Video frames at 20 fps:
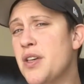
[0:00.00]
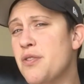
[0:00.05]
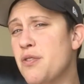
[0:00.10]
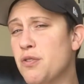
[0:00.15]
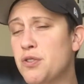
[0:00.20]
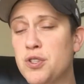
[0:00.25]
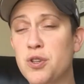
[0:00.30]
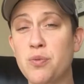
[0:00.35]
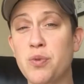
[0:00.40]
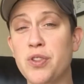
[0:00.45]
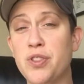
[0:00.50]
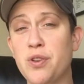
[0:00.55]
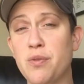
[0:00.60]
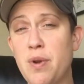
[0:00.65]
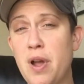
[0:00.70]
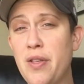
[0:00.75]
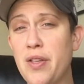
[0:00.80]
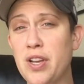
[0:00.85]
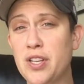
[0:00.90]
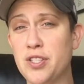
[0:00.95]
Those are what the
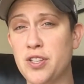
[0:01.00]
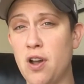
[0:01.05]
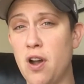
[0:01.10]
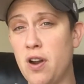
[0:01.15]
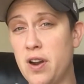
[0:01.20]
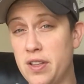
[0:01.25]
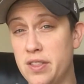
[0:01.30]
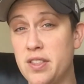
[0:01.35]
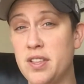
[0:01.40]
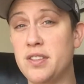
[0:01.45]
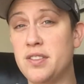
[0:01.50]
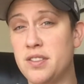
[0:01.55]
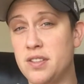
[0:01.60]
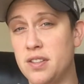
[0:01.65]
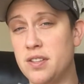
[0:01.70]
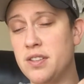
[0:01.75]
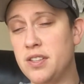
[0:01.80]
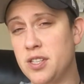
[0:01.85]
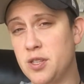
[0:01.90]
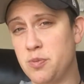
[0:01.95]
relics are in this
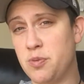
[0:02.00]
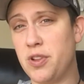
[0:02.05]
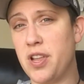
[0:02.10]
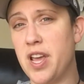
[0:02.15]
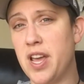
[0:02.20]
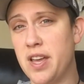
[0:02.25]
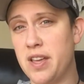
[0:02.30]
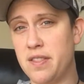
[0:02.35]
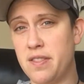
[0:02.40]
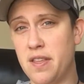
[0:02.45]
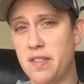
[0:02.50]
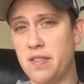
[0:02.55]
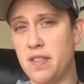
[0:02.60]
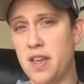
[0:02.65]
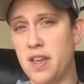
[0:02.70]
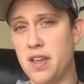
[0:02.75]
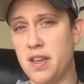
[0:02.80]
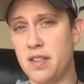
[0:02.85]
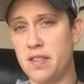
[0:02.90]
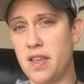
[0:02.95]
display that
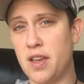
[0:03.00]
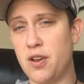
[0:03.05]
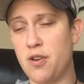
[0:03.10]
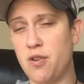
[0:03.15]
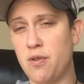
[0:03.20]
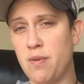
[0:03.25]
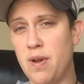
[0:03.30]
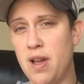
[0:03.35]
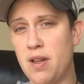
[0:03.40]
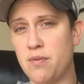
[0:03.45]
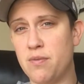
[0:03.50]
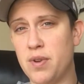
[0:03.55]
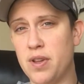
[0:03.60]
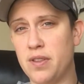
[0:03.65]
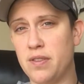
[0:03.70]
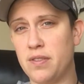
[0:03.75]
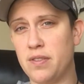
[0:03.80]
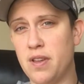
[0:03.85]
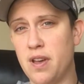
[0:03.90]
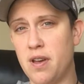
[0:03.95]
they go around
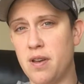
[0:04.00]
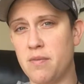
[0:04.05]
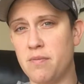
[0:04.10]
with.